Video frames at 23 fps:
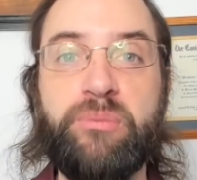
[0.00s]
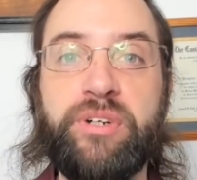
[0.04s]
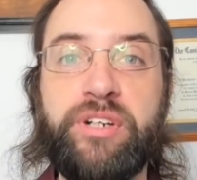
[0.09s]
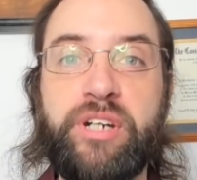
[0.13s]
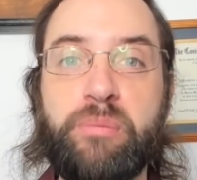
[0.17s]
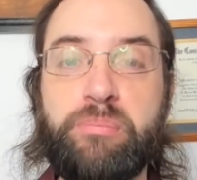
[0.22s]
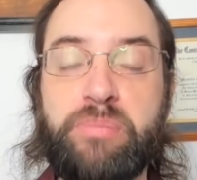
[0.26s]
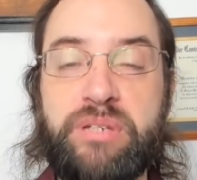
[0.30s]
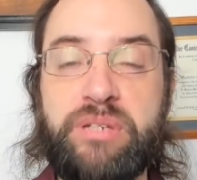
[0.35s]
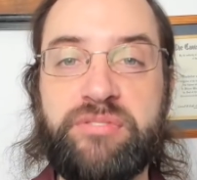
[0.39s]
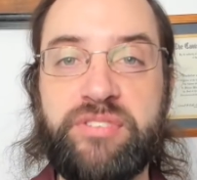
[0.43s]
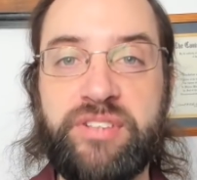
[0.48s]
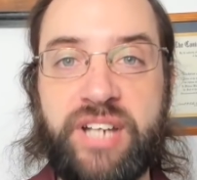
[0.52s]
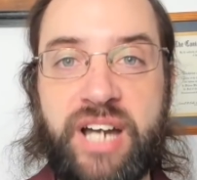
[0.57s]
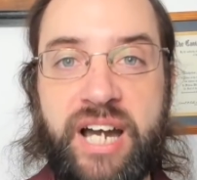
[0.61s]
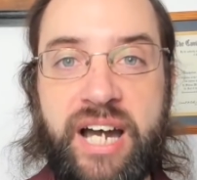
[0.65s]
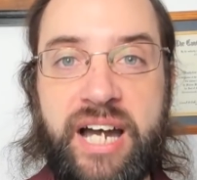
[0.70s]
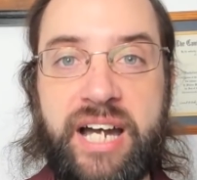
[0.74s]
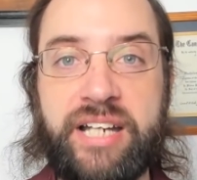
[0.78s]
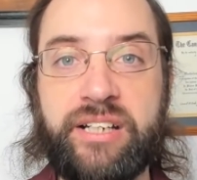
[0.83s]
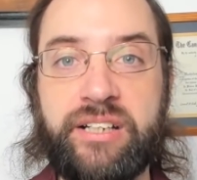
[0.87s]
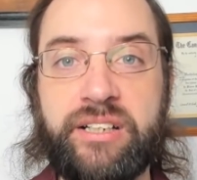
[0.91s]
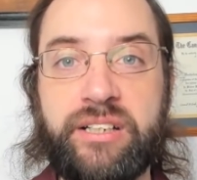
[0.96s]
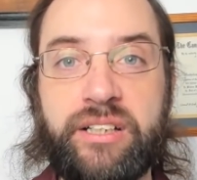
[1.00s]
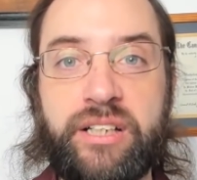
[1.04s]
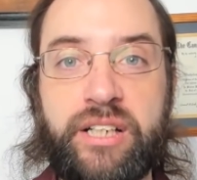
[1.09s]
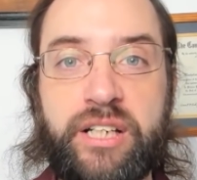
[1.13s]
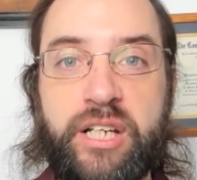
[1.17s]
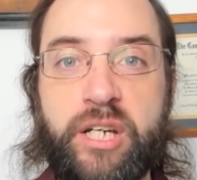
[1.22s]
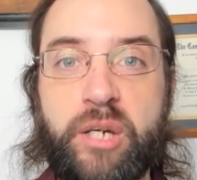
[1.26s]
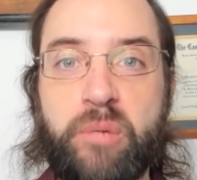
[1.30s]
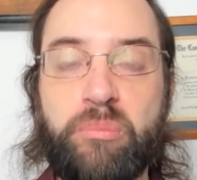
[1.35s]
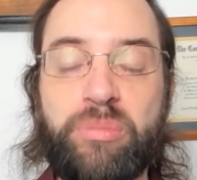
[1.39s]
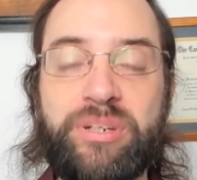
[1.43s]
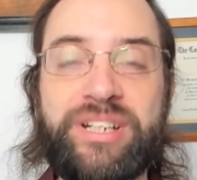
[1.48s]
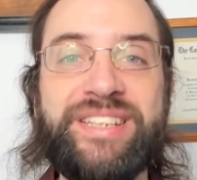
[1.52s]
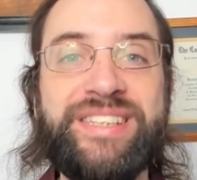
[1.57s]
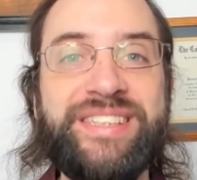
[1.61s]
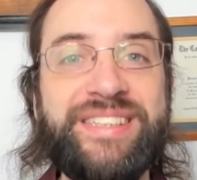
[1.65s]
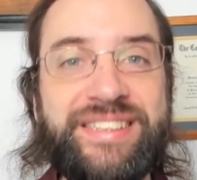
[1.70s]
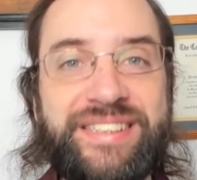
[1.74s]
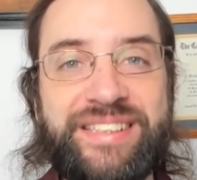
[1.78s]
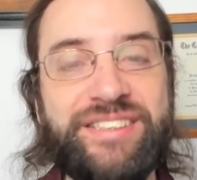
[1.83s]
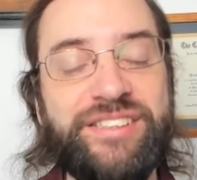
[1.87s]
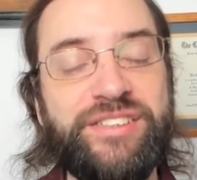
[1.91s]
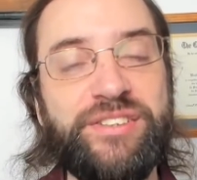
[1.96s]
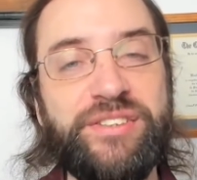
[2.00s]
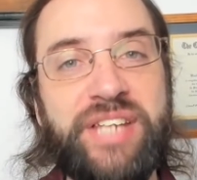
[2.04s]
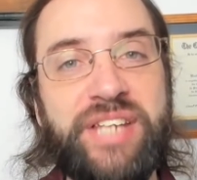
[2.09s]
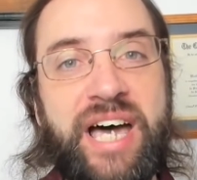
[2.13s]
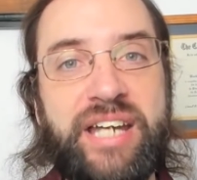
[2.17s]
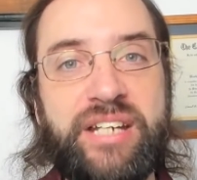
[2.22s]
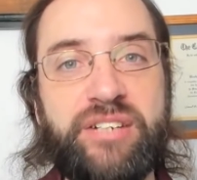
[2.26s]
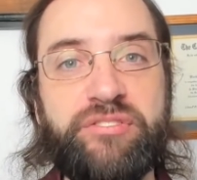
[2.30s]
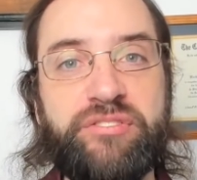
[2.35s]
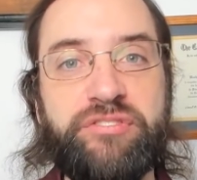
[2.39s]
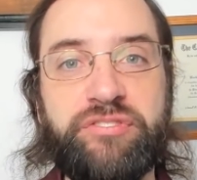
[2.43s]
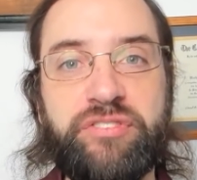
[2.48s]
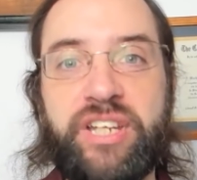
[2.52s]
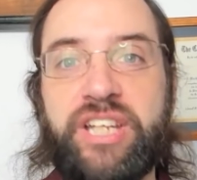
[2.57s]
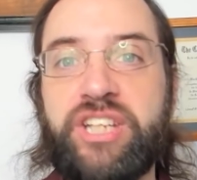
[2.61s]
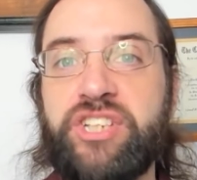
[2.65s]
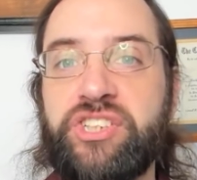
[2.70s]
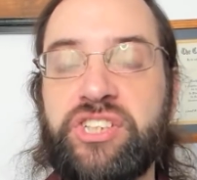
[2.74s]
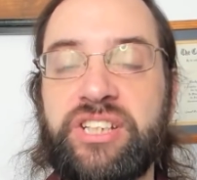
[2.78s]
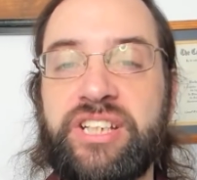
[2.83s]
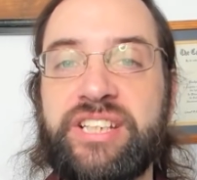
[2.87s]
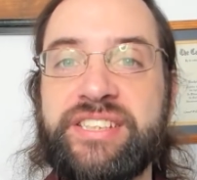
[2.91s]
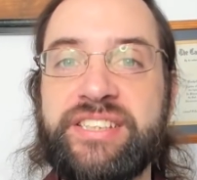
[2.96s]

it went up even higher, but it's still not inflation.